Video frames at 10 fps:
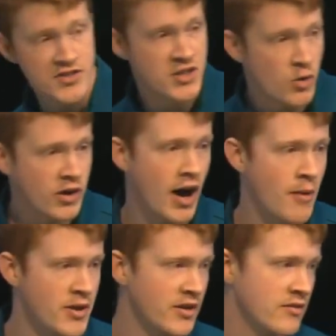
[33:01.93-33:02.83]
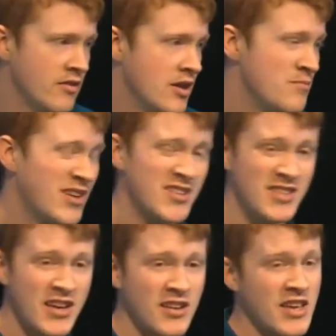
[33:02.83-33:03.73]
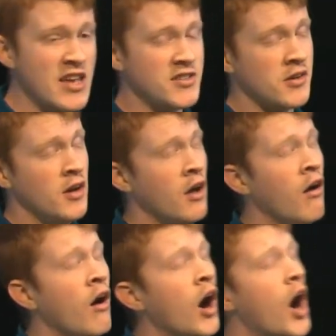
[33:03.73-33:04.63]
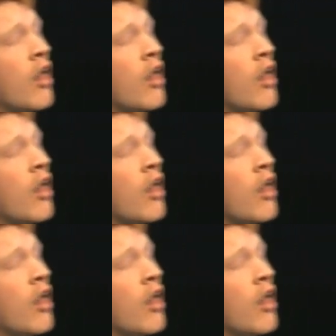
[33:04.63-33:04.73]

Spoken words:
so common because they can eat a